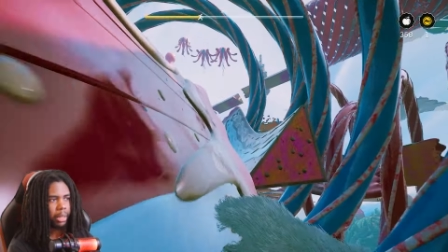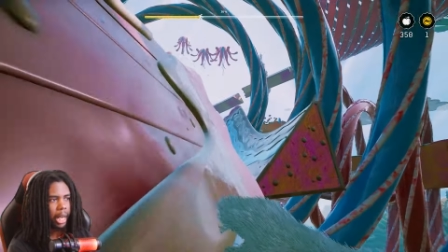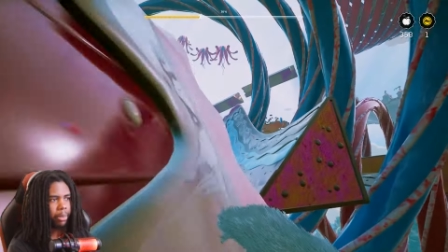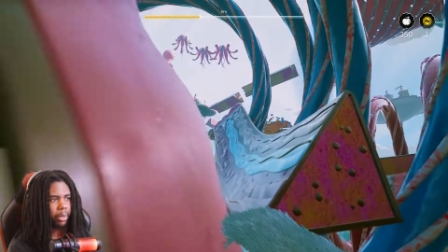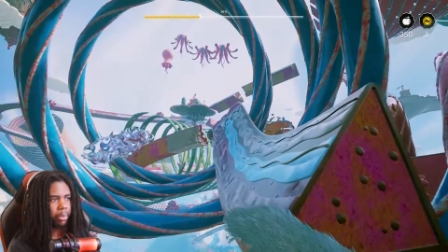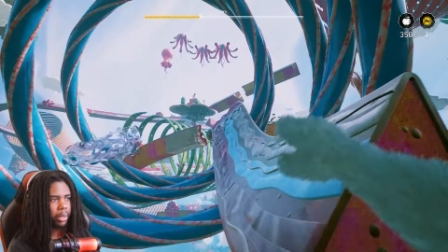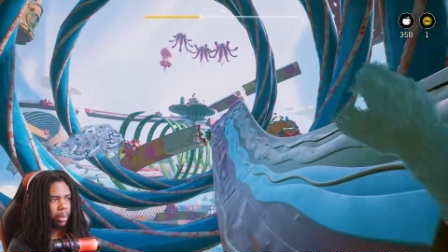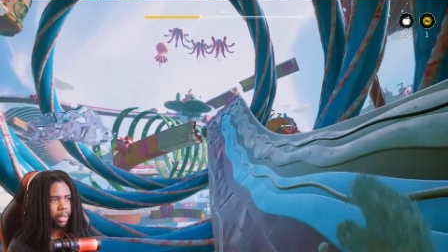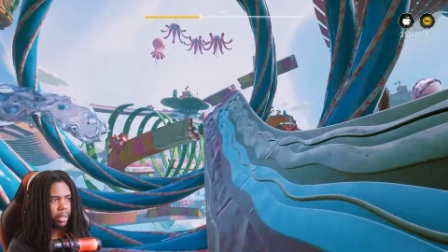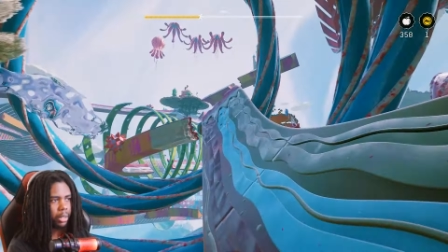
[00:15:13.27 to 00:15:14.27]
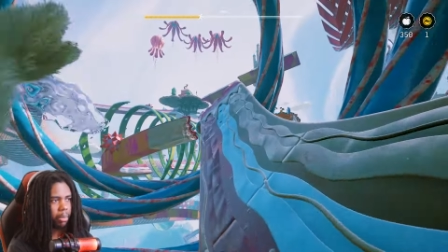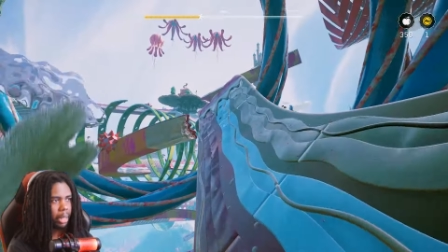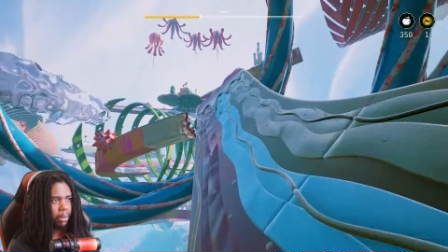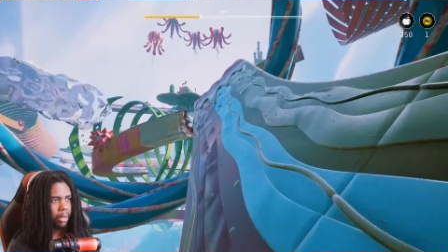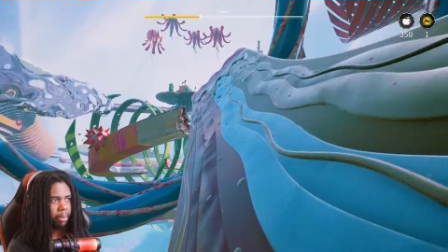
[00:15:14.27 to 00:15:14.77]
to be able to to to
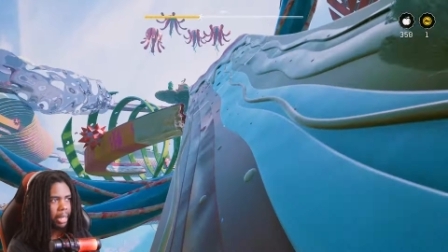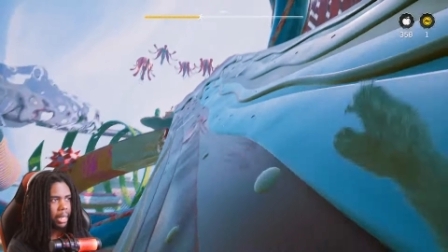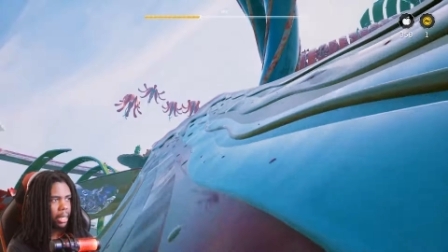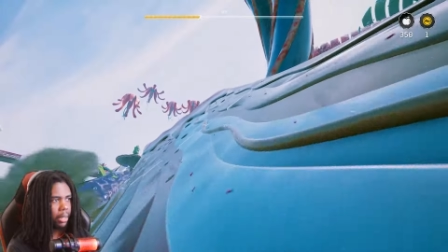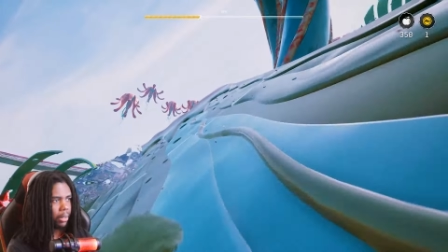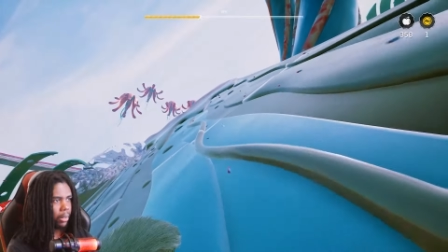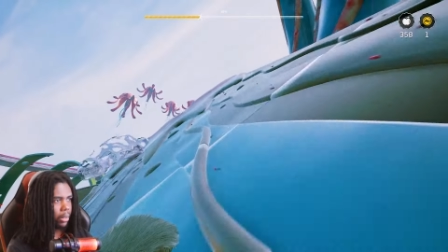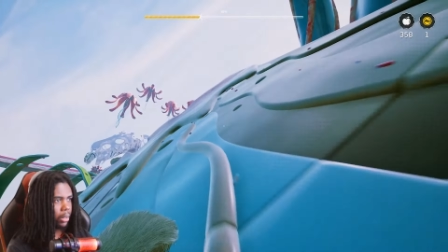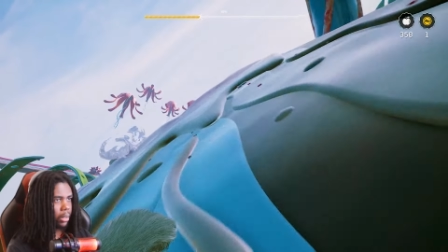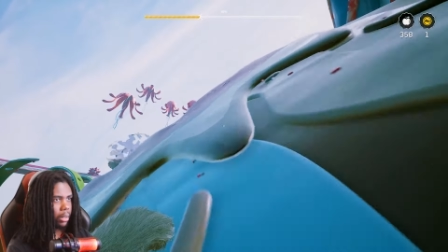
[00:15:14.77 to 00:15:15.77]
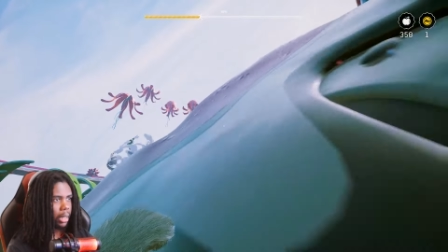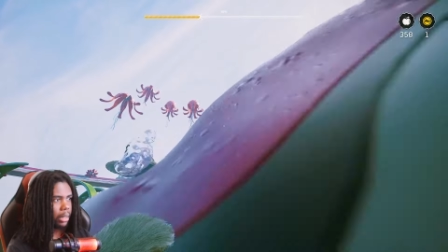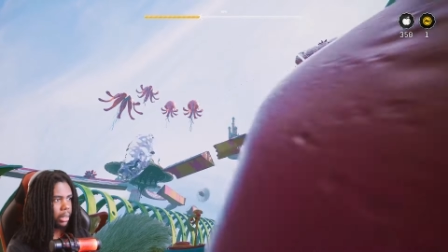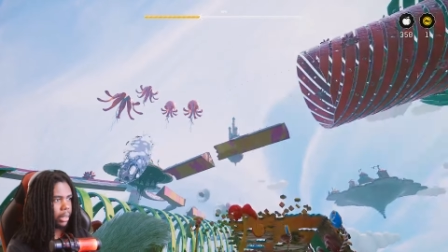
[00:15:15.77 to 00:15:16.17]
be to beat it? The hell